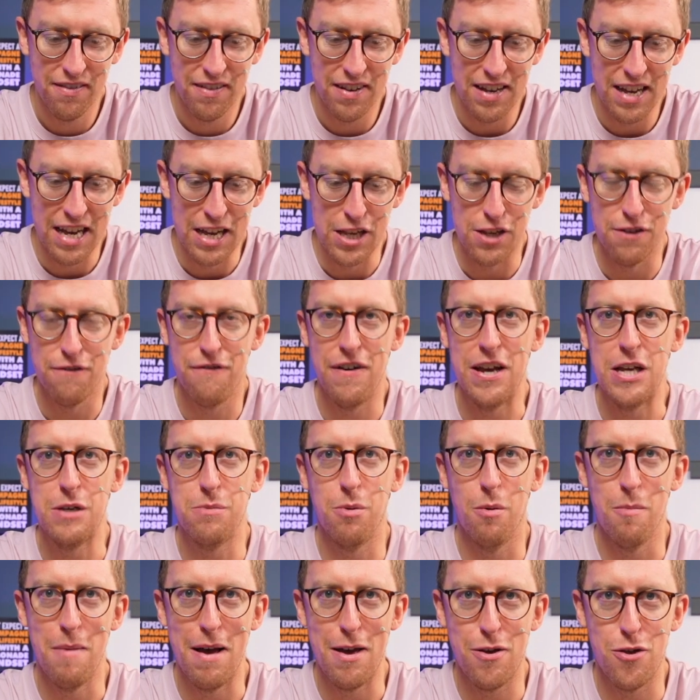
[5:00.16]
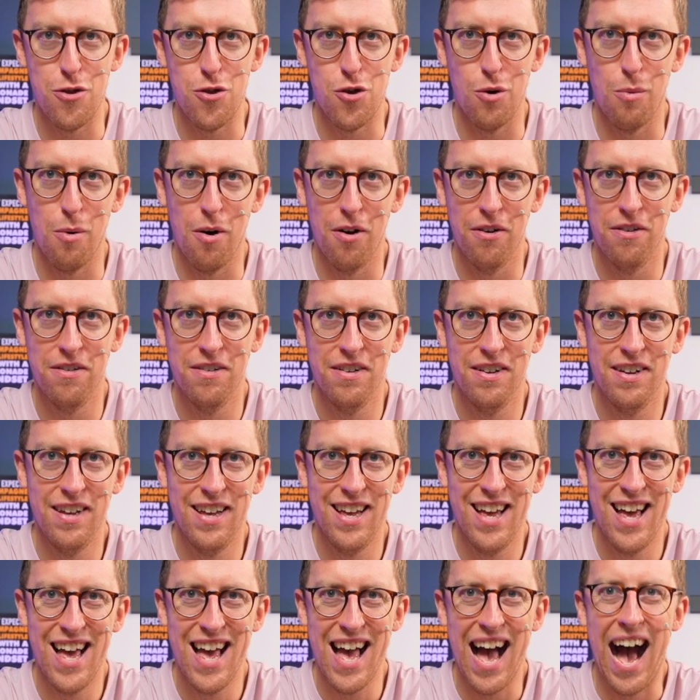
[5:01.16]
is a Facebook Messenger one.
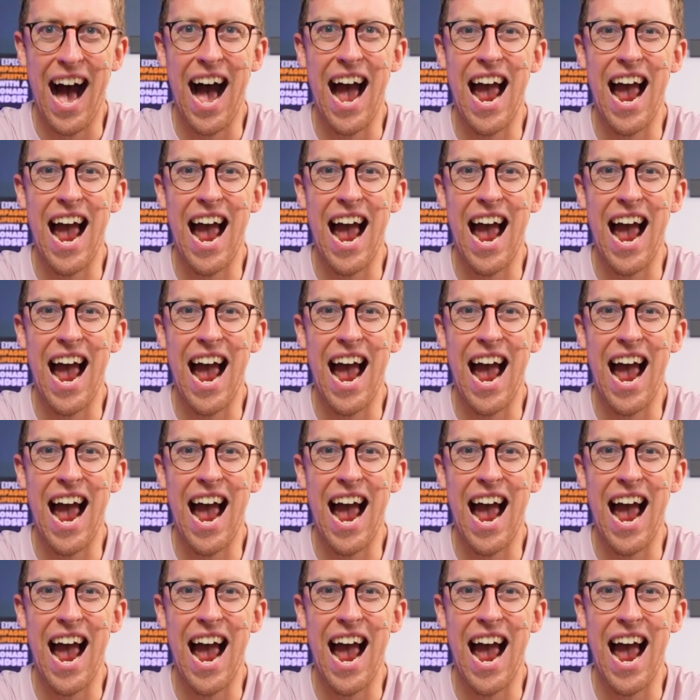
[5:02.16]
I